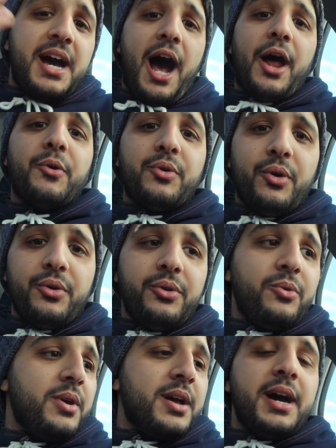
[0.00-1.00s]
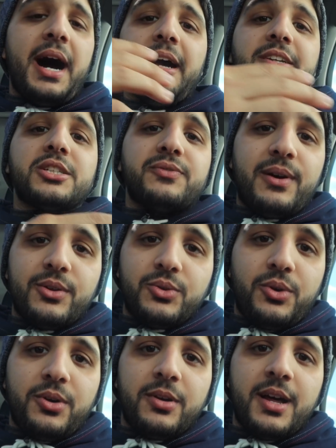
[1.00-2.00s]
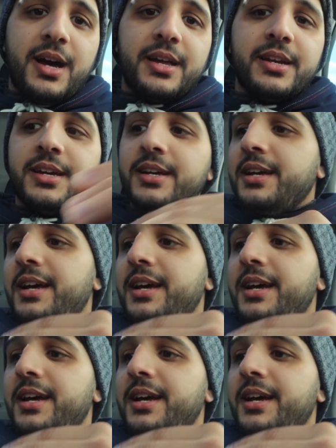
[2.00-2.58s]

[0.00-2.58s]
I don't know you. I just found you online.